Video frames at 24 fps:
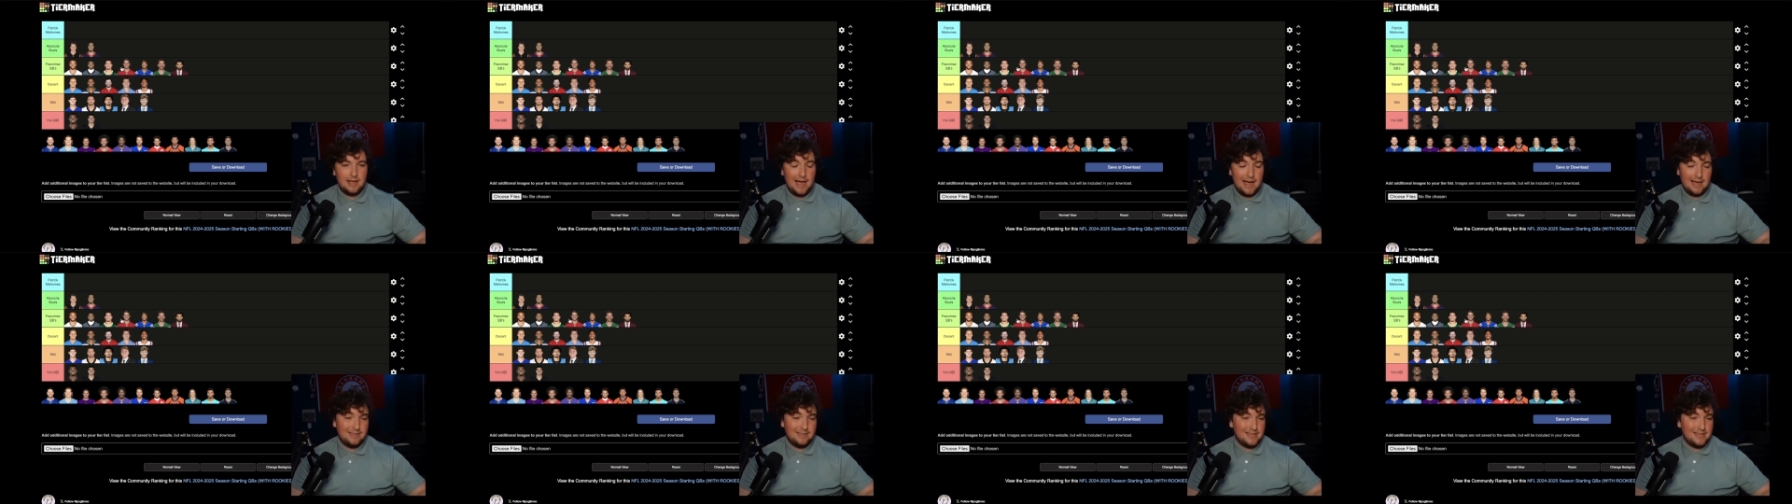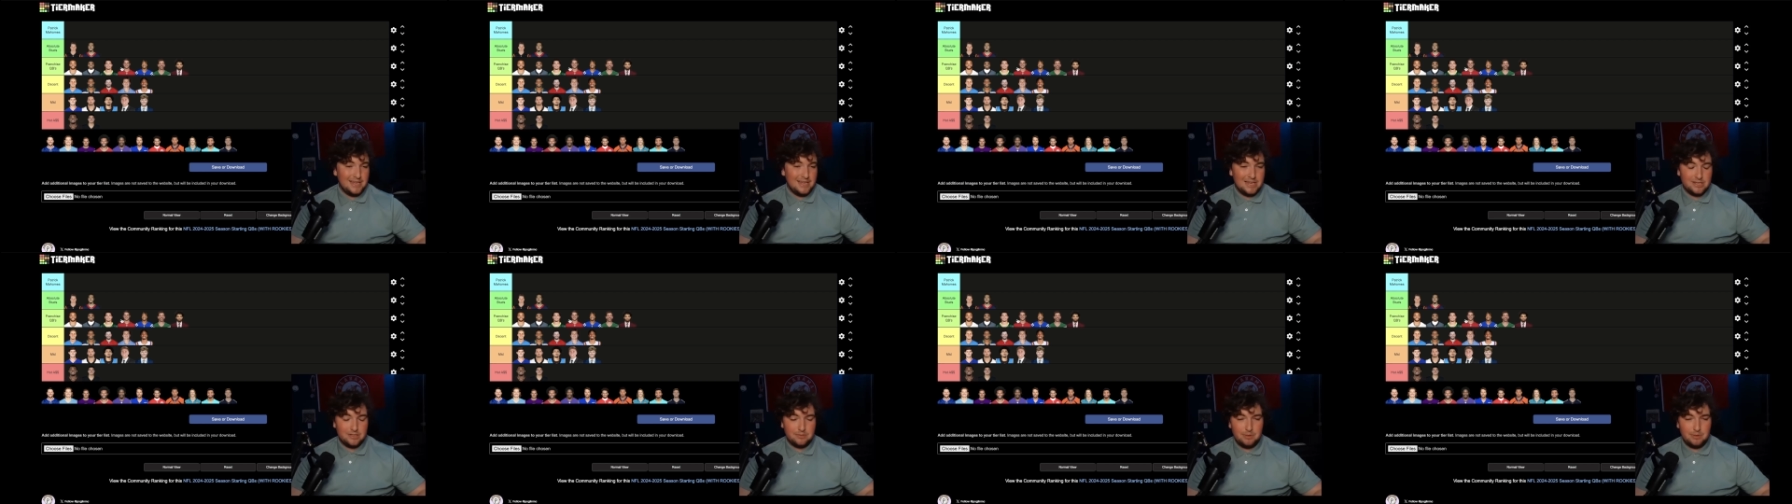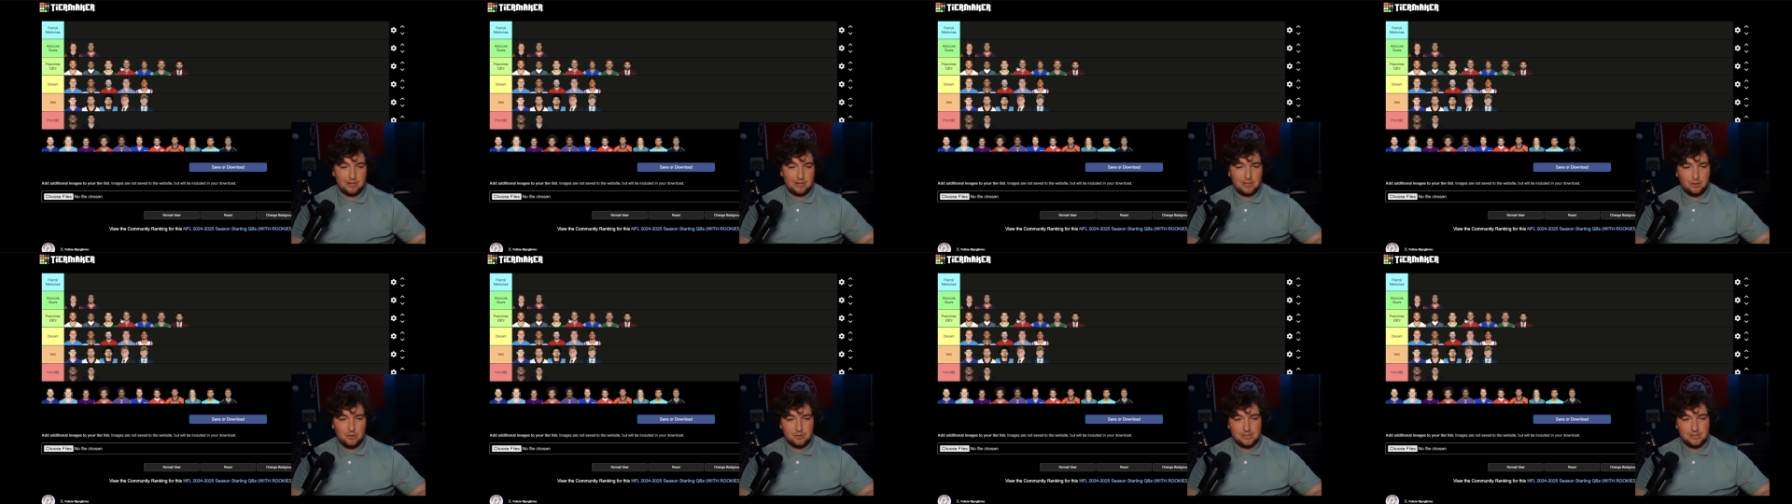I think he's about
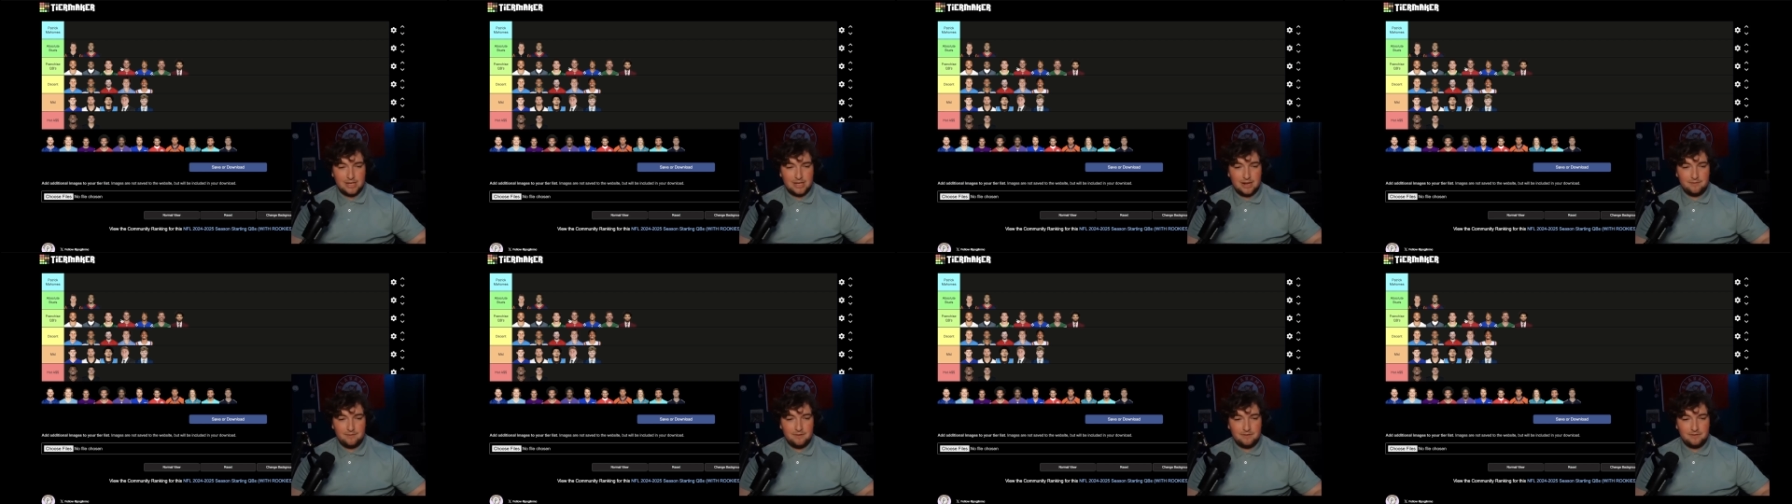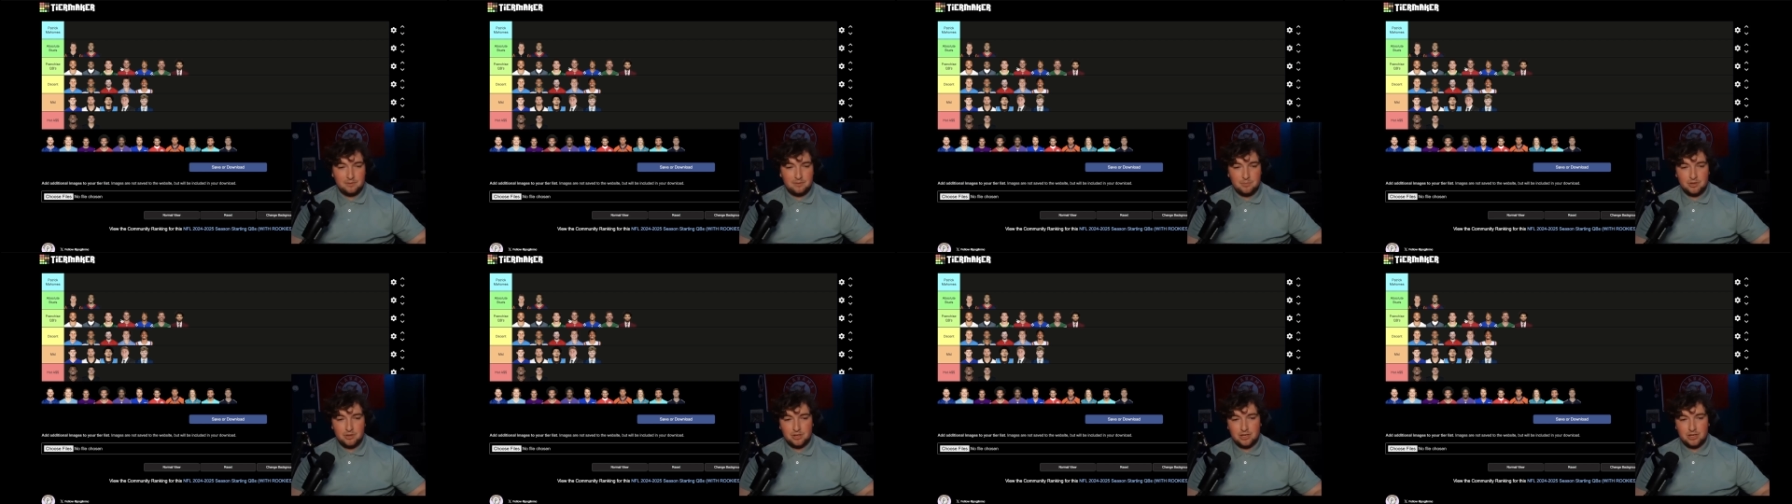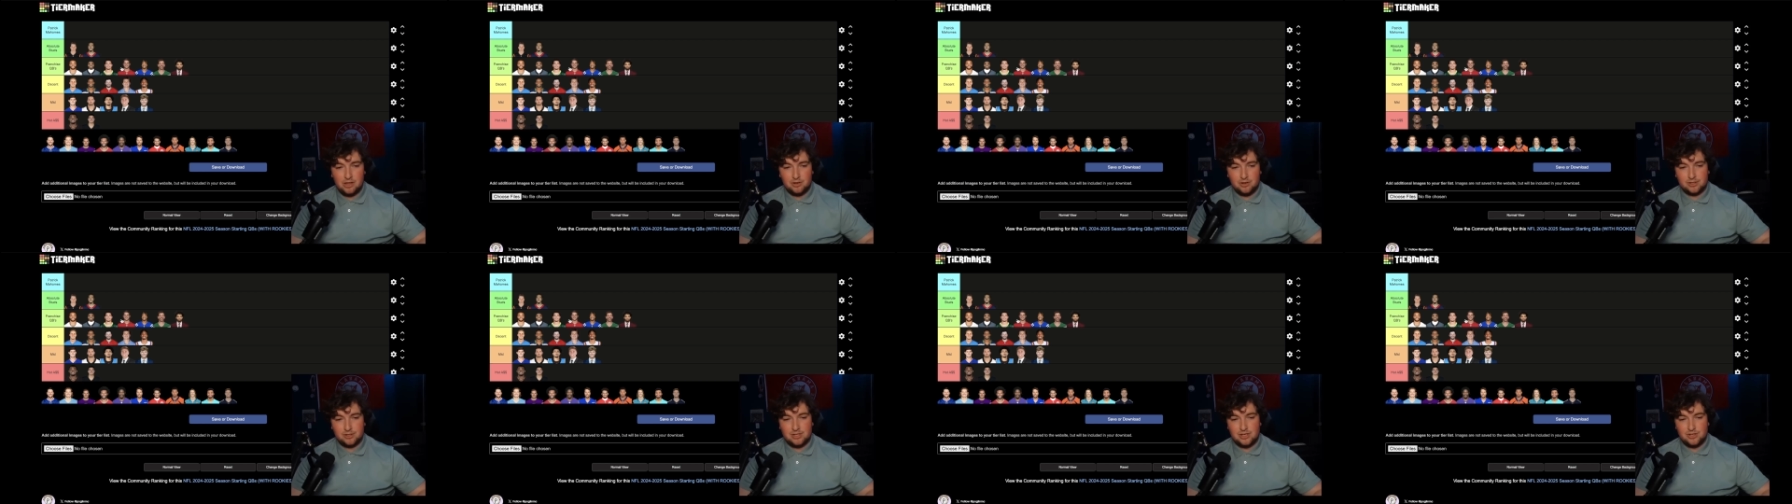to go sign a $50 million
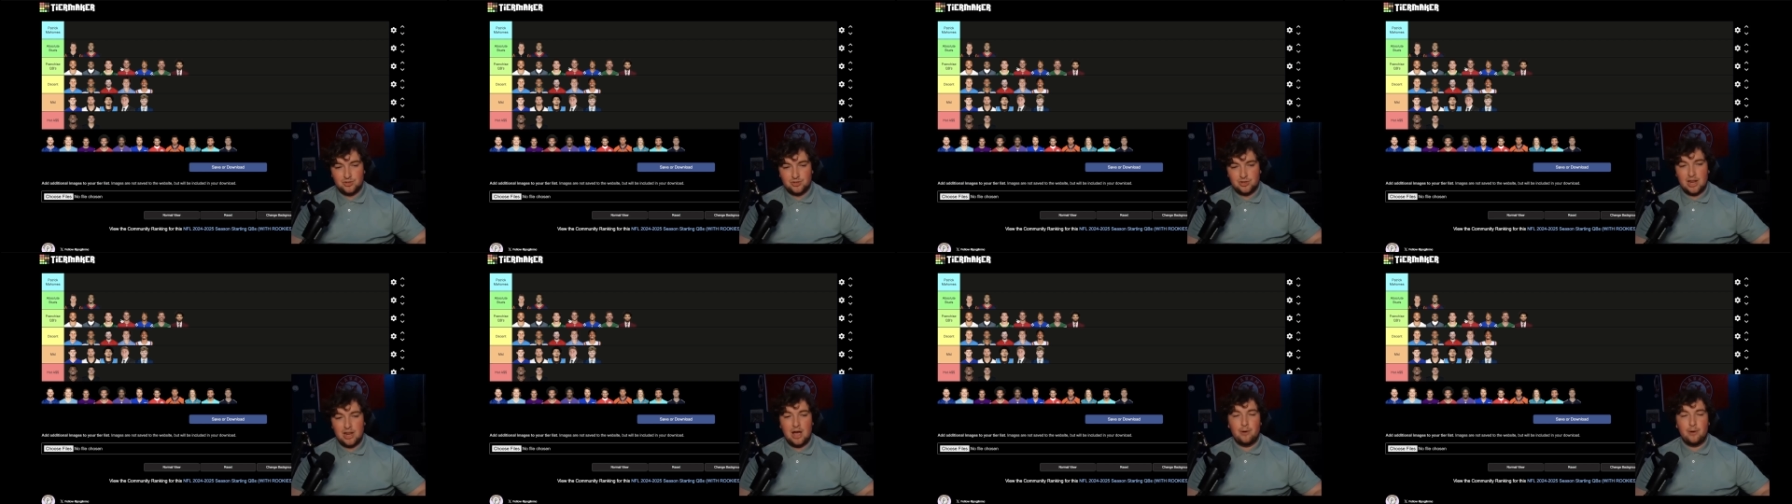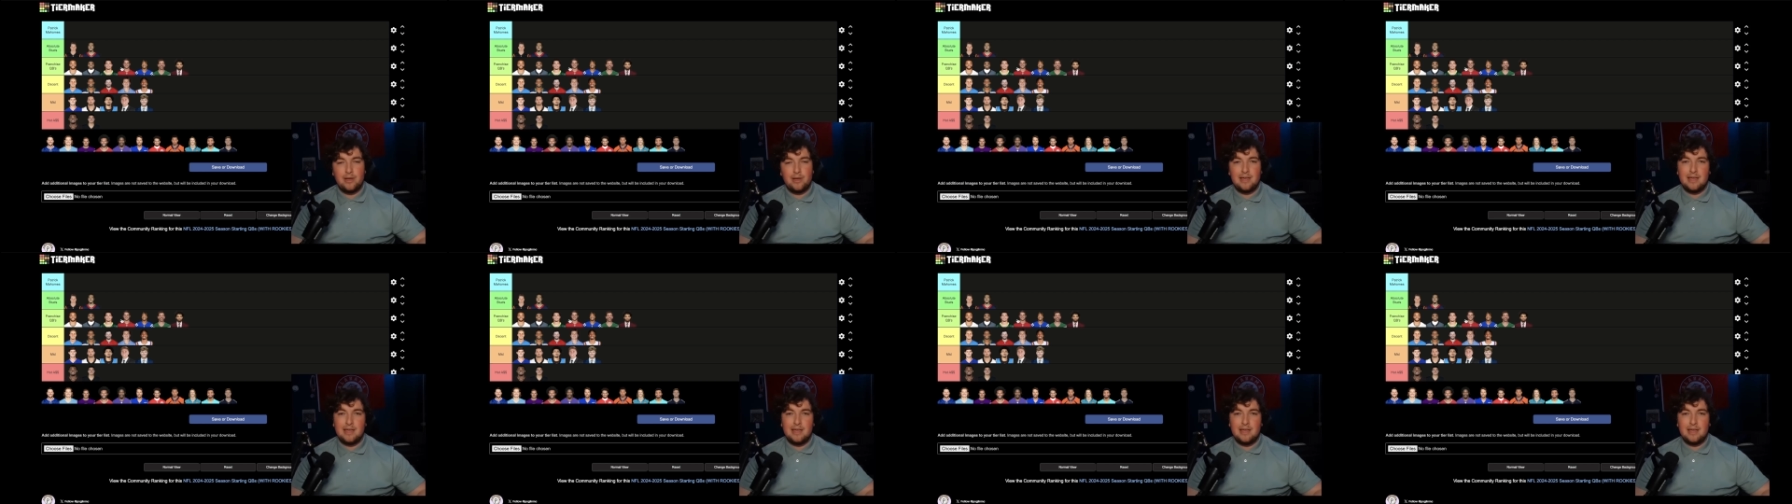extension now.